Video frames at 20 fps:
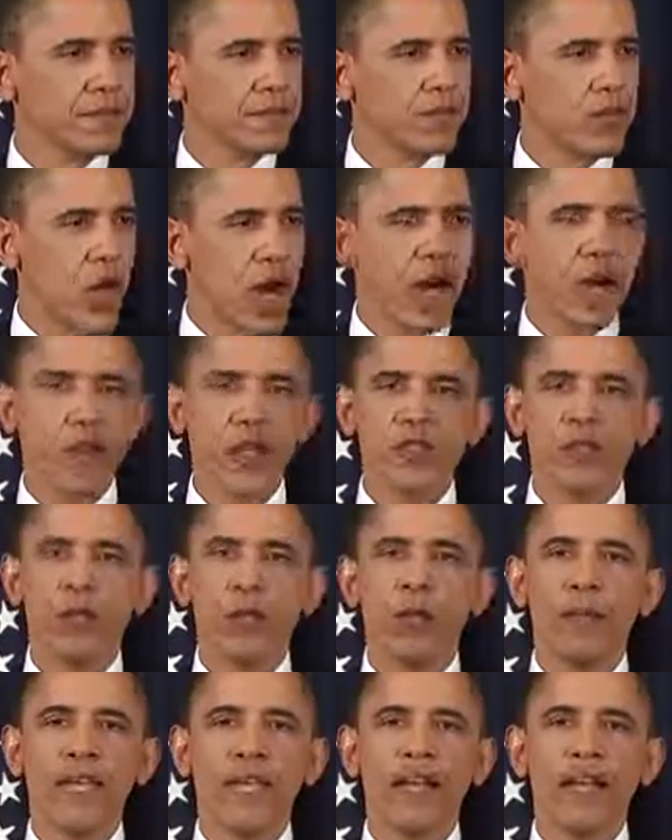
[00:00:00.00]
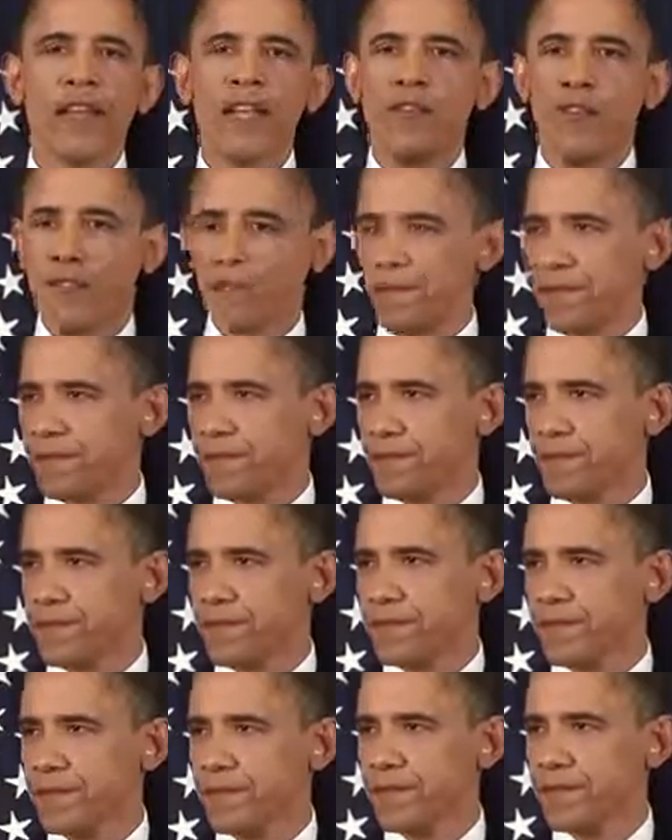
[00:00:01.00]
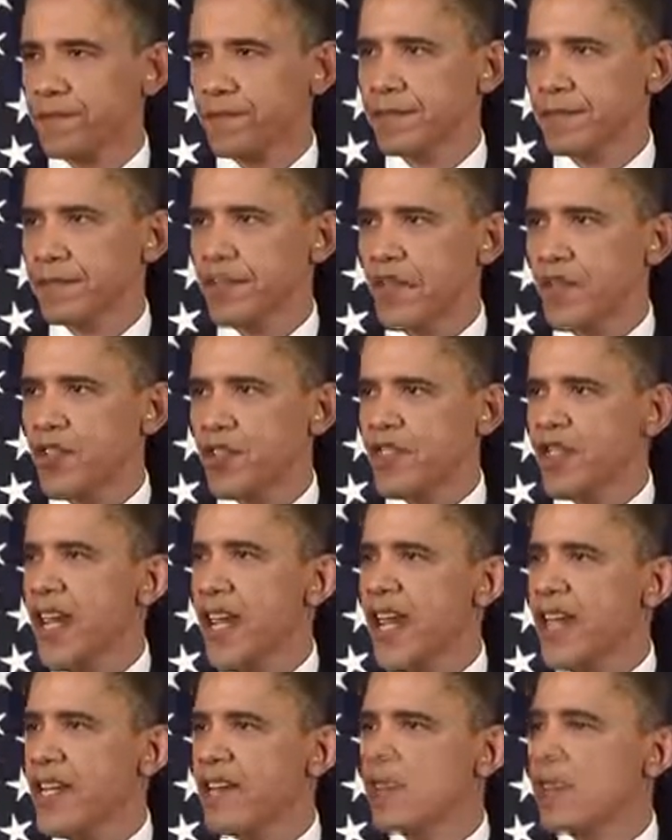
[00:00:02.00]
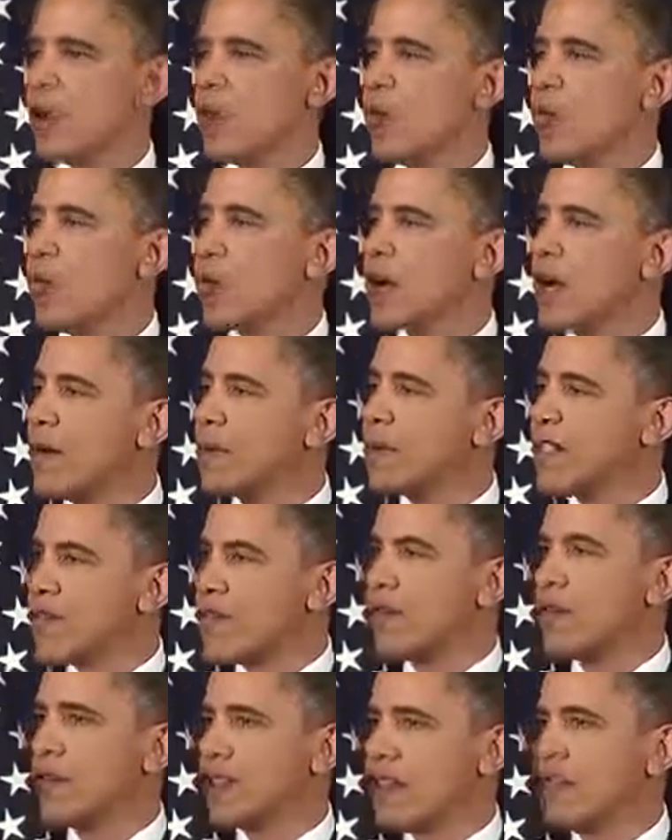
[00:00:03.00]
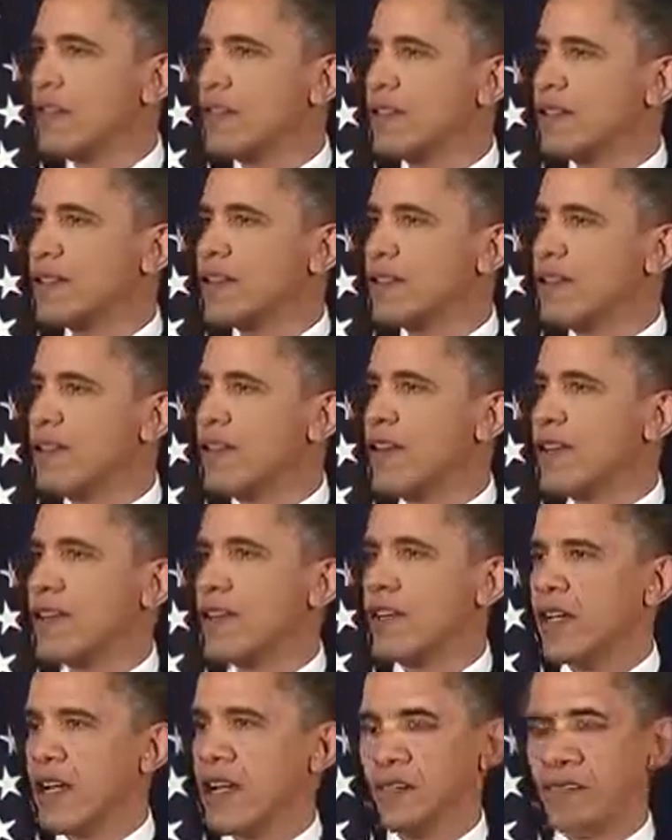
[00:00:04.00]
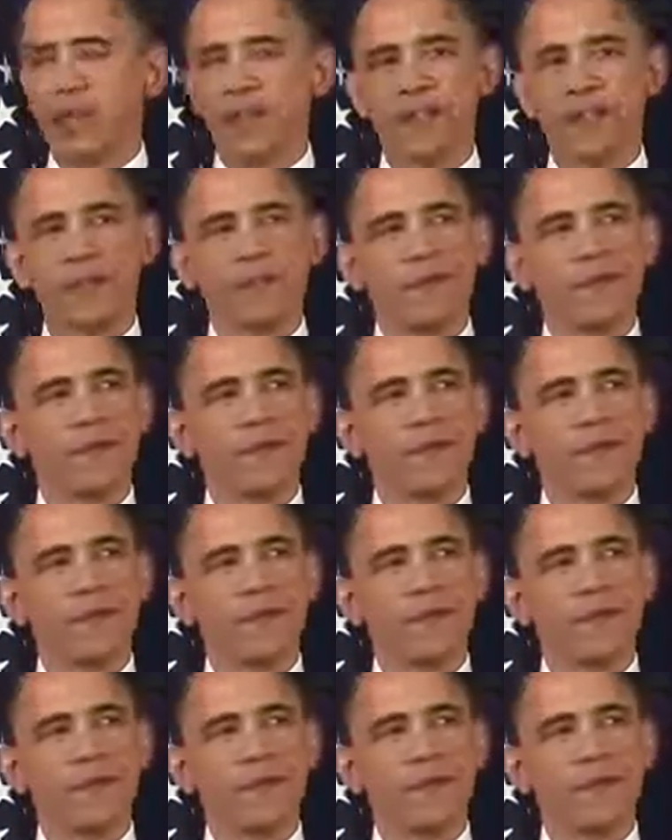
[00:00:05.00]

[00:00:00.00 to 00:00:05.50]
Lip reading: Progress will be uneven, and change will come differently to different countries.